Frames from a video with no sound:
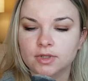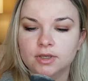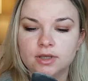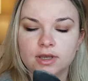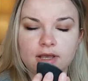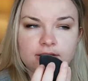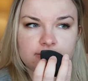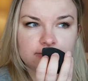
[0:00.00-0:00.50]
It
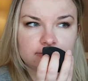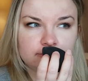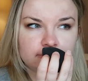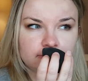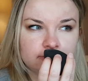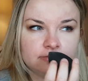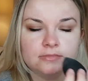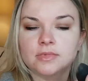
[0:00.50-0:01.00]

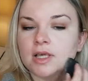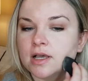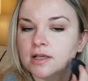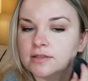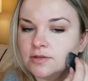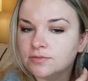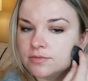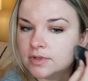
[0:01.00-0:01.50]

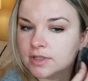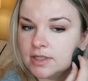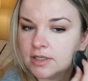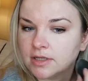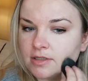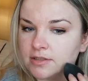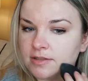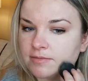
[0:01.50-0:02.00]
has a really
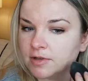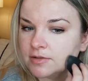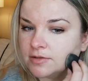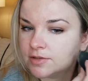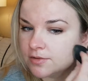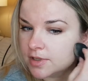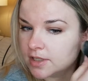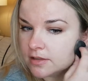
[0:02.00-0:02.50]
nice smell
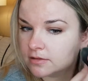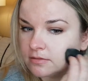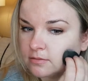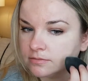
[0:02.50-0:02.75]
to it.